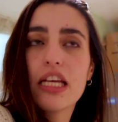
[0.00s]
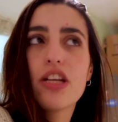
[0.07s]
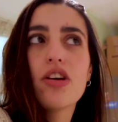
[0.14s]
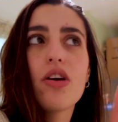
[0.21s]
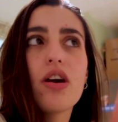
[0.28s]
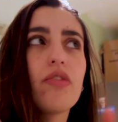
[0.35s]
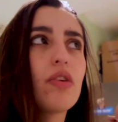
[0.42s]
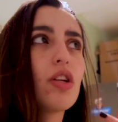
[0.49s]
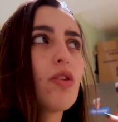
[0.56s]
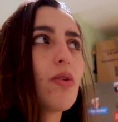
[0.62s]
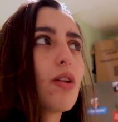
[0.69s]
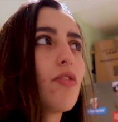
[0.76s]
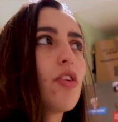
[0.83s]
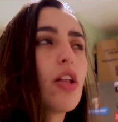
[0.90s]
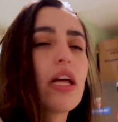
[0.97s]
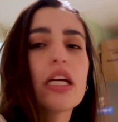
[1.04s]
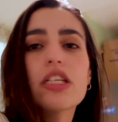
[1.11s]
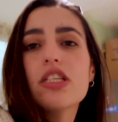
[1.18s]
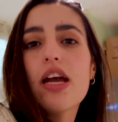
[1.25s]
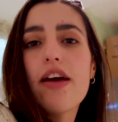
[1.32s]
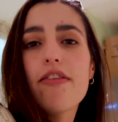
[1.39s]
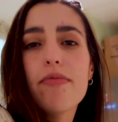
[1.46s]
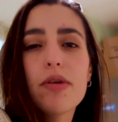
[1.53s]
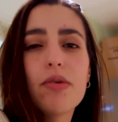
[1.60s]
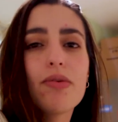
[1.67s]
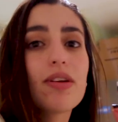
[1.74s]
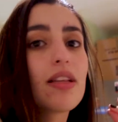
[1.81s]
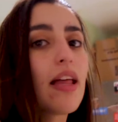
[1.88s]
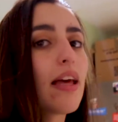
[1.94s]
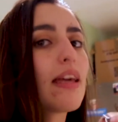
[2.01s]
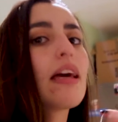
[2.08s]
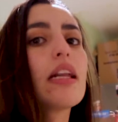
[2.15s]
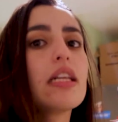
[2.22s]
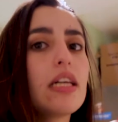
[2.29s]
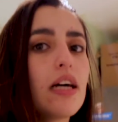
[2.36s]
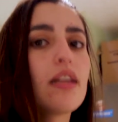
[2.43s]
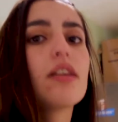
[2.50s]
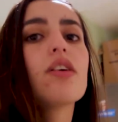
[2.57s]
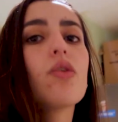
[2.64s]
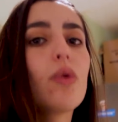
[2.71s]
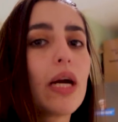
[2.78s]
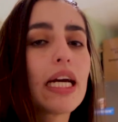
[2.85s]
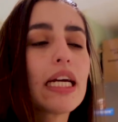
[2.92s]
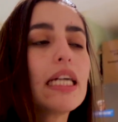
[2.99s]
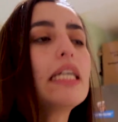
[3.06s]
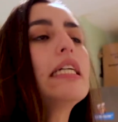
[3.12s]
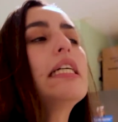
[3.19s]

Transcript: you know, if when you want to feel like a chef or you want to like get it done quick.